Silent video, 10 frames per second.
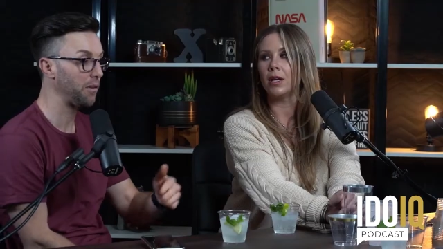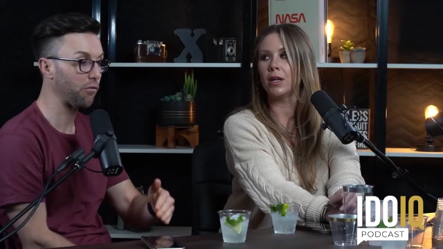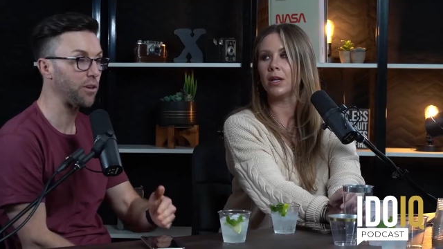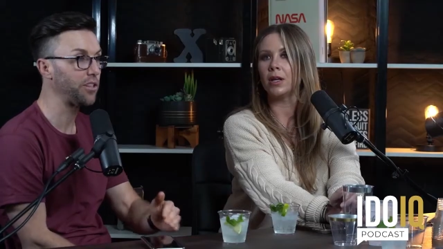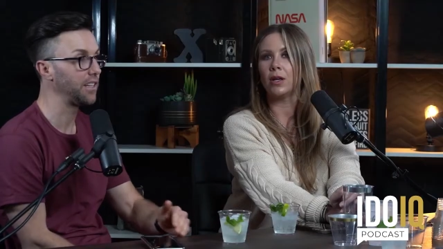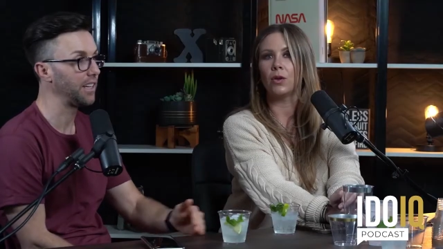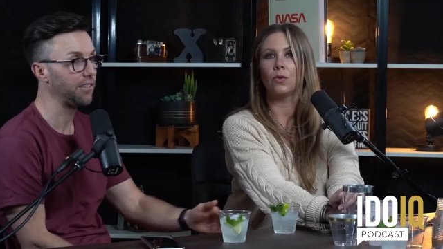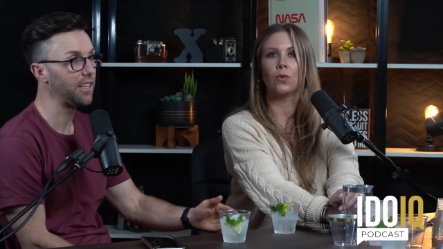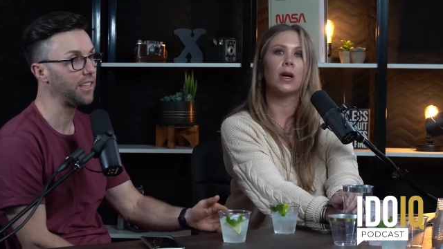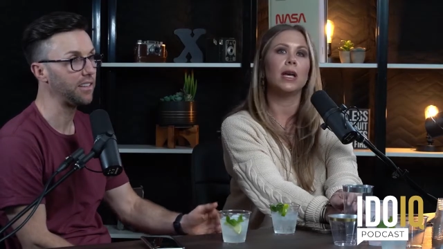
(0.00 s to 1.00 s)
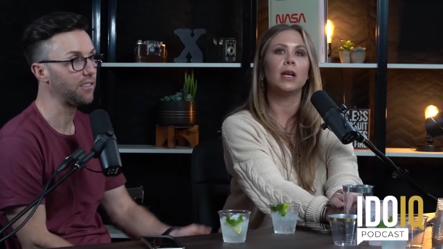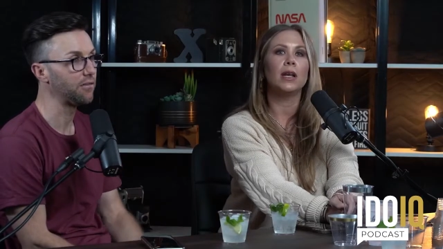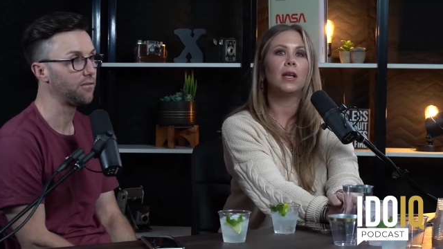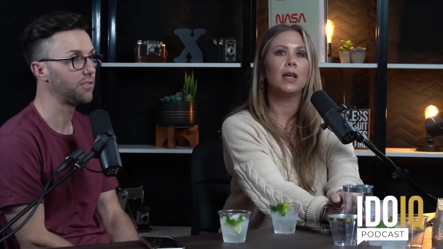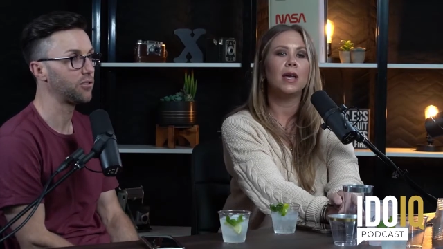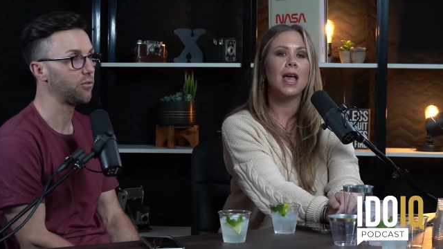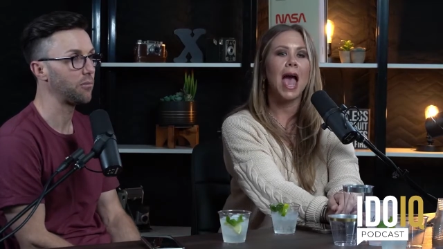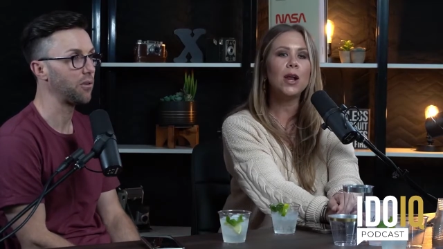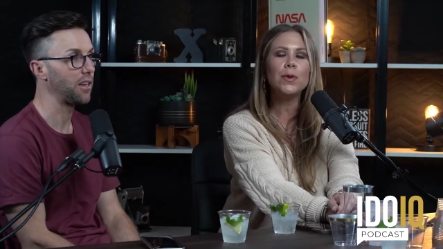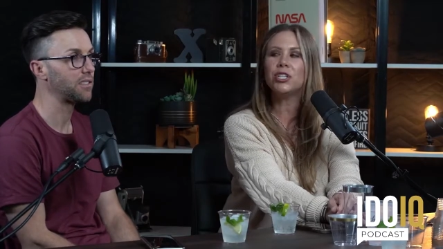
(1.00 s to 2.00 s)
Speaker 1: before you can give any right. Mm-hmm. sort
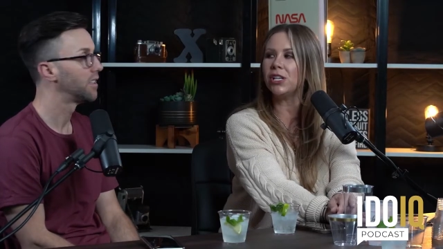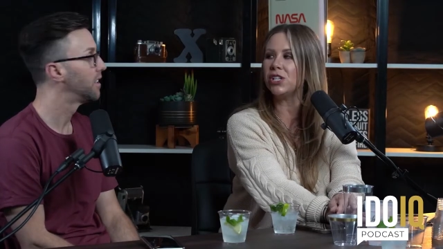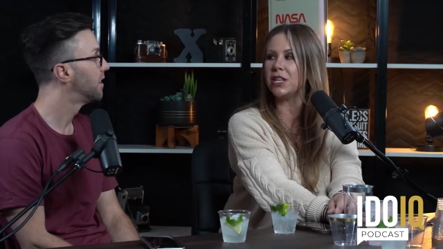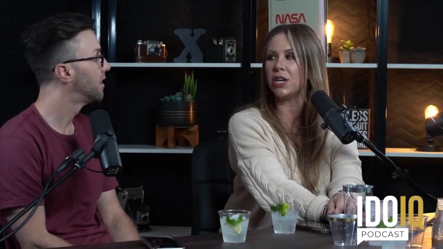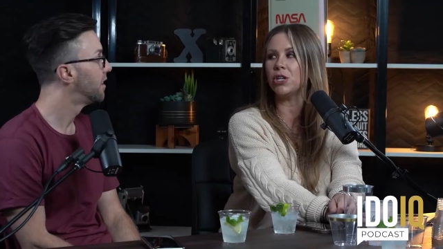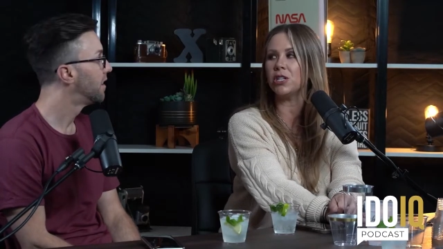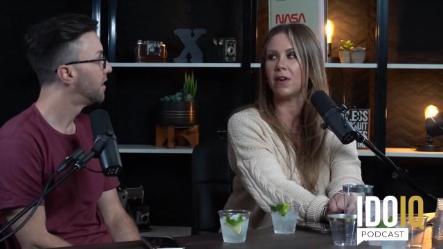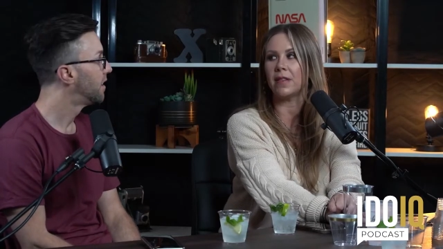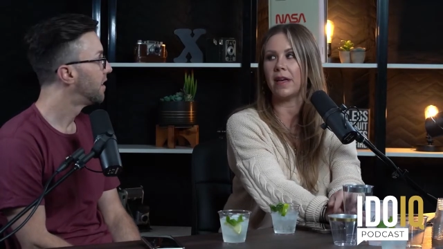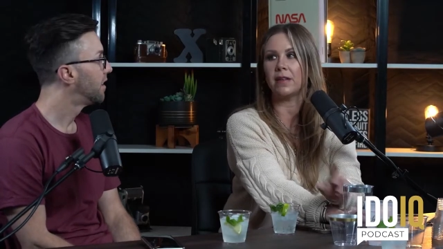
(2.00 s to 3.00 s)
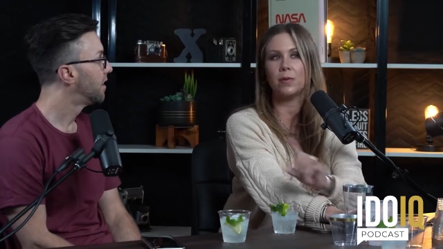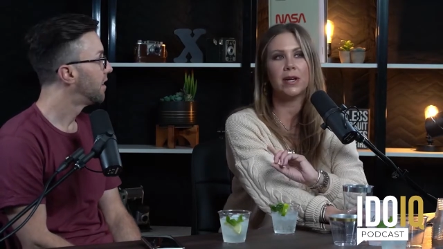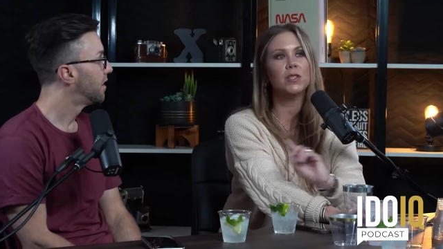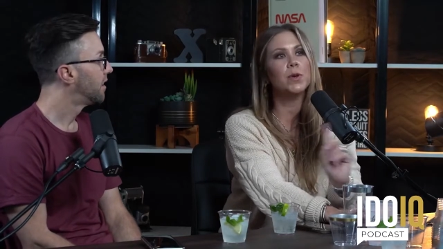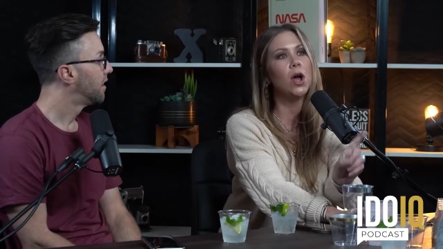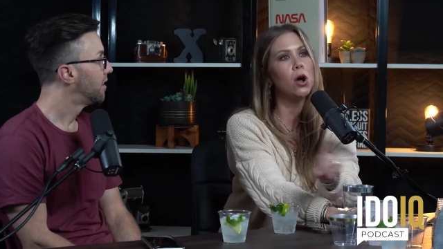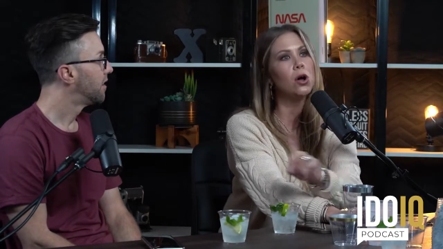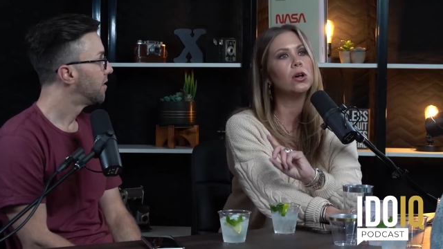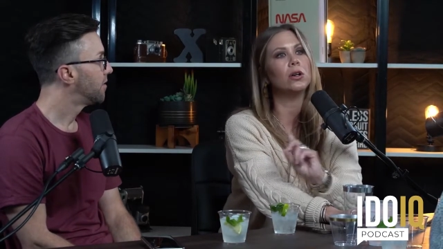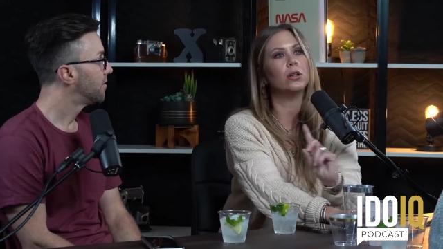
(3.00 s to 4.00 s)
of. How price. do we
Speaker 2: change the narrative on that though? Because we
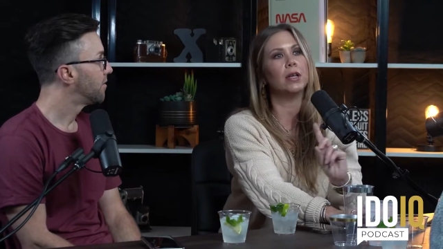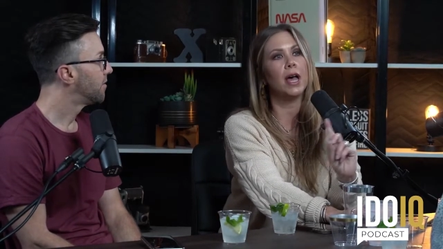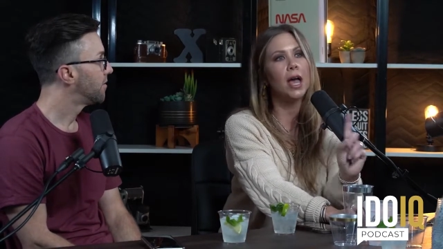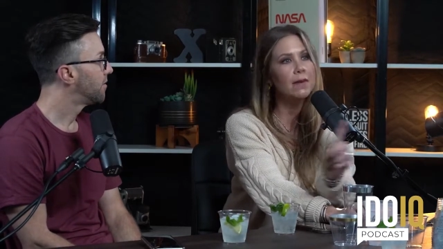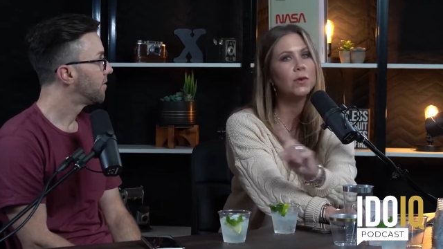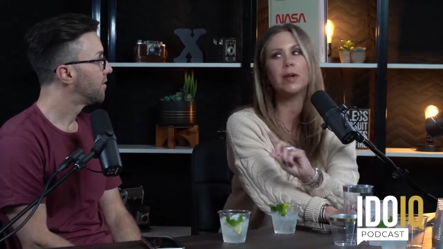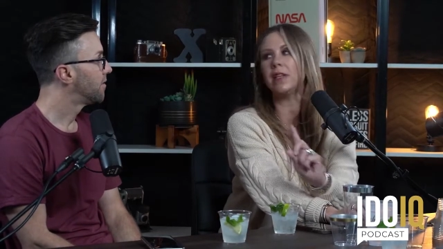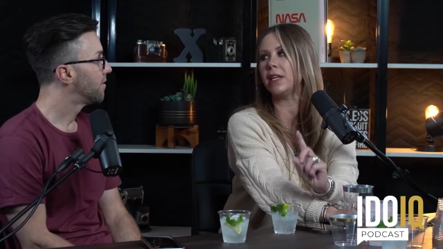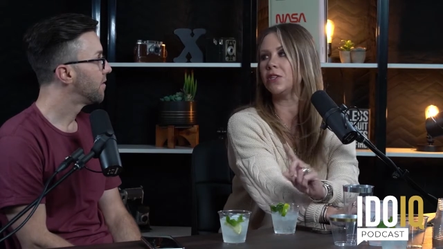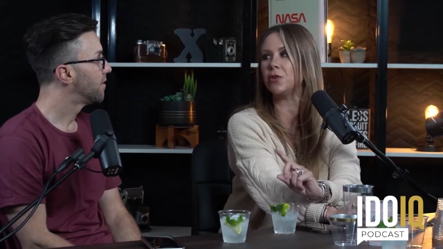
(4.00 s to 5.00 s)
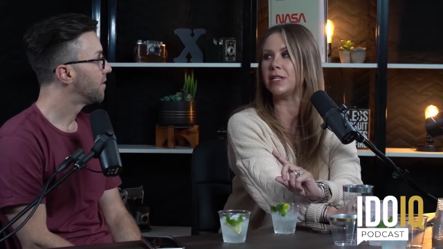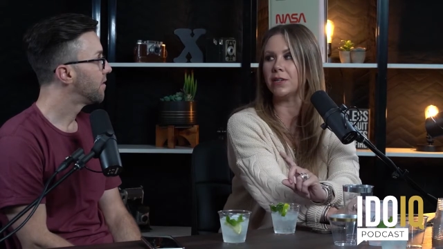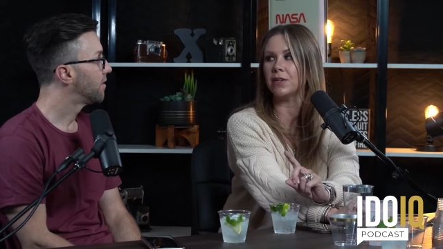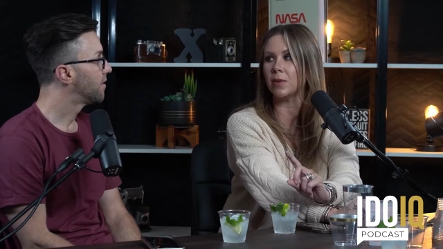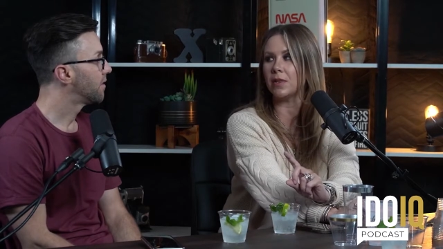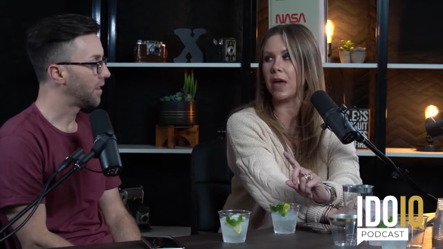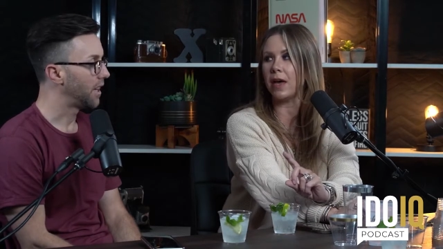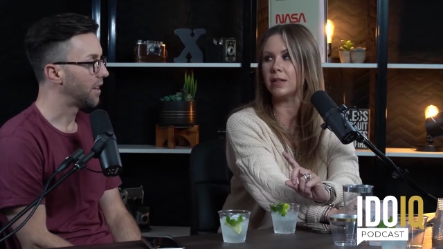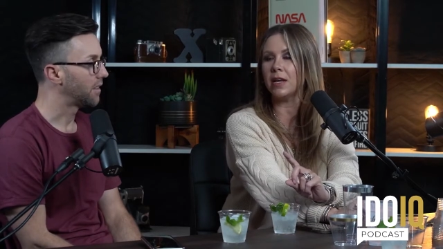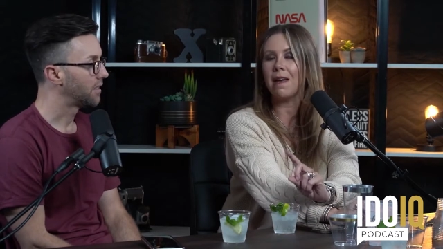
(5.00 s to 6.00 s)
all, everyone in the industry deals with that.
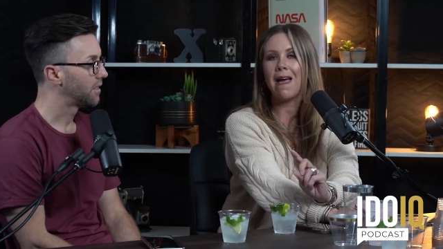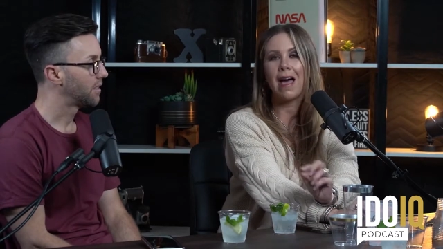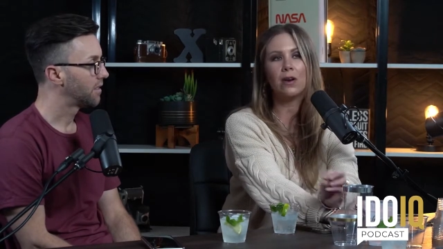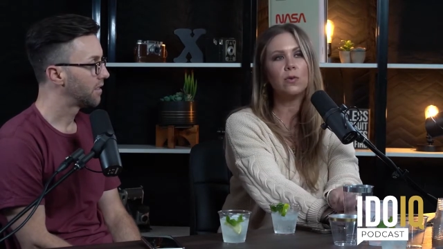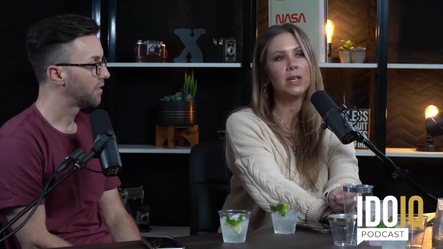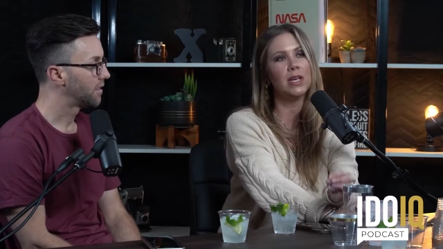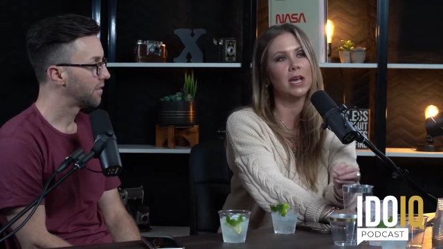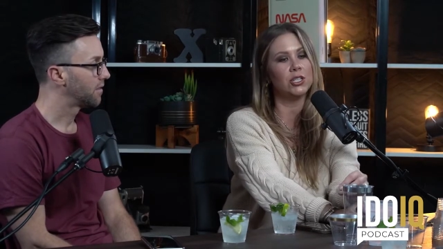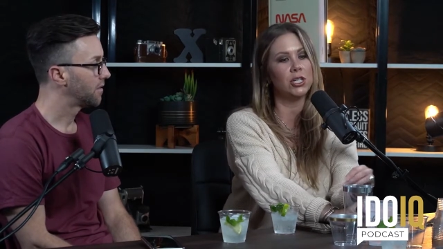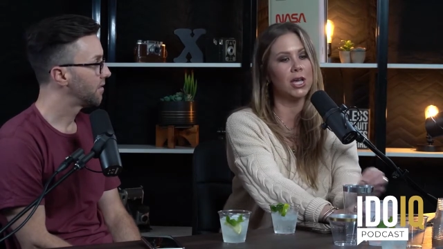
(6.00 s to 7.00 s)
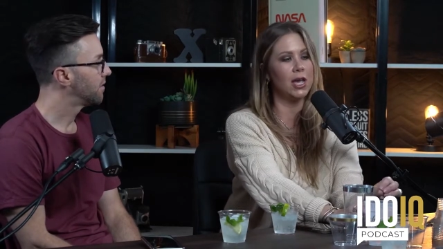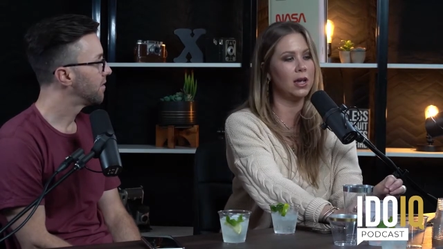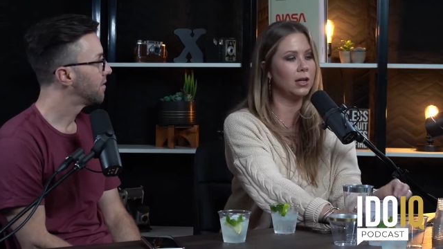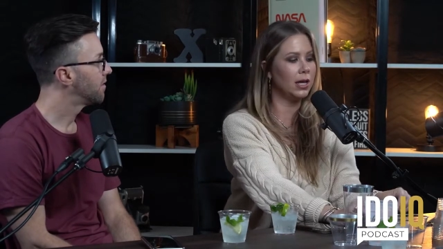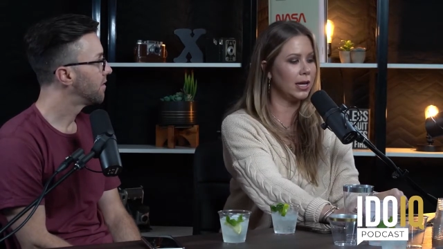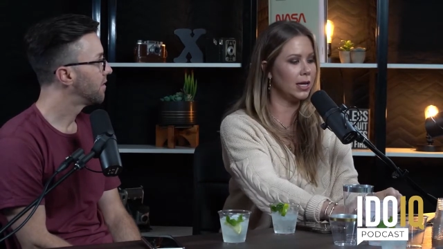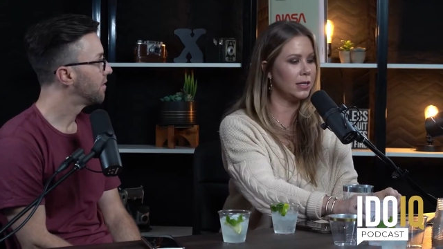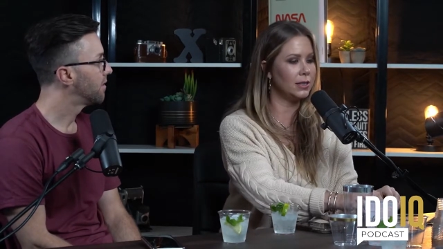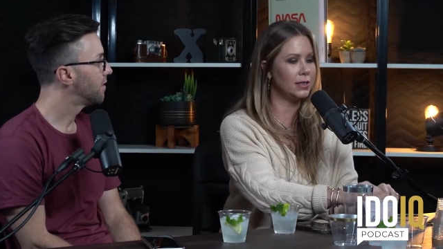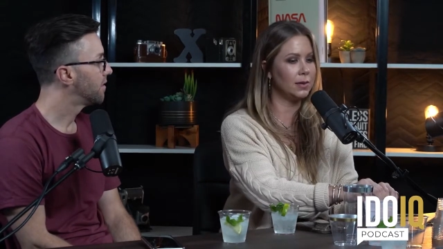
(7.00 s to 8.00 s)
Yeah. How do we educate
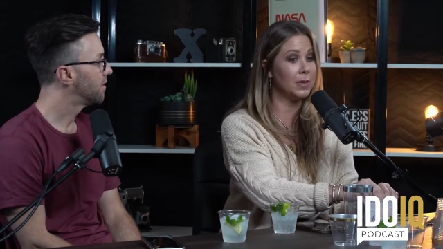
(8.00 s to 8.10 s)
clients,